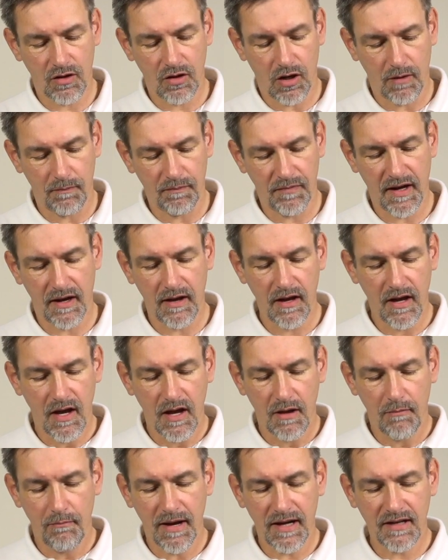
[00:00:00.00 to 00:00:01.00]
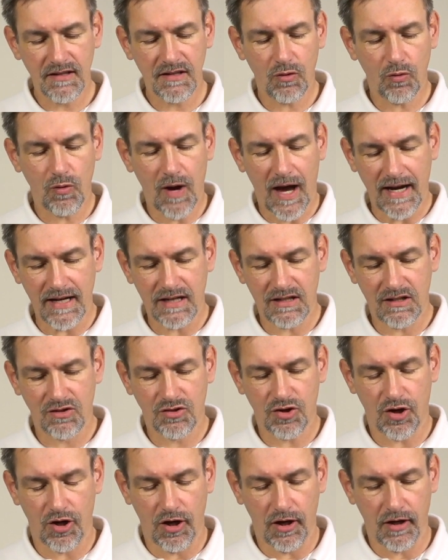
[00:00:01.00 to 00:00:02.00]
copter makes a right
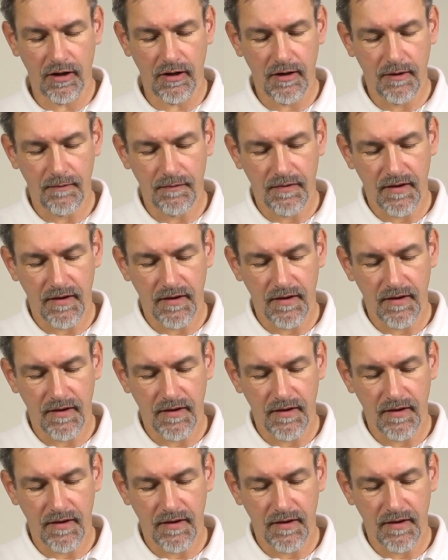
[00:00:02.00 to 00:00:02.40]
turn.